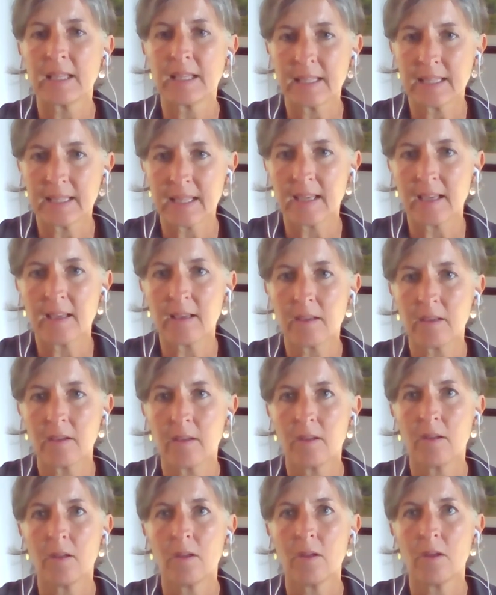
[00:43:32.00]
gig
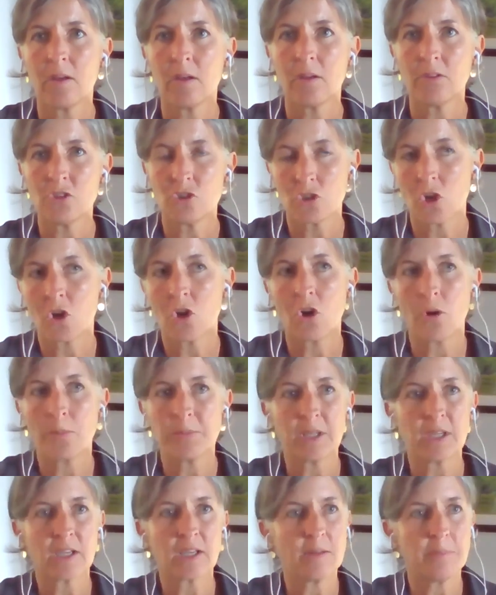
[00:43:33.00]
job
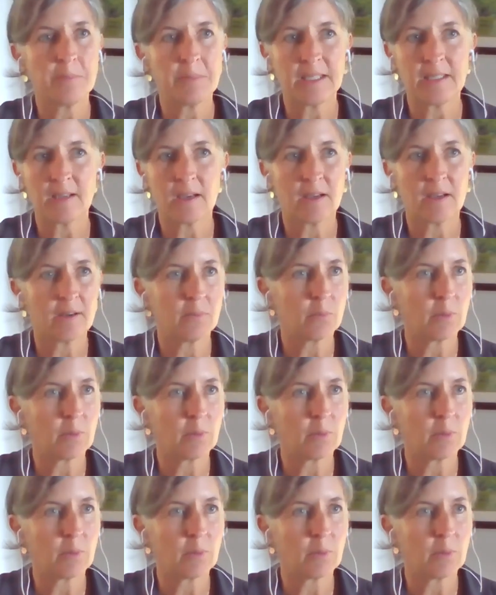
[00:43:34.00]
that can be done,